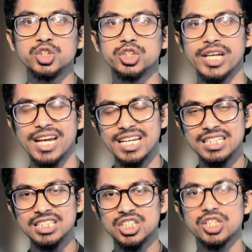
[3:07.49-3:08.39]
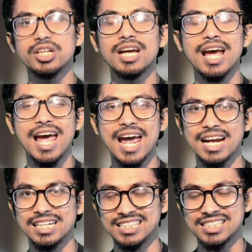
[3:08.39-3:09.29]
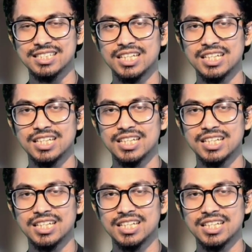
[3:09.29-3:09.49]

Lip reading: change hands.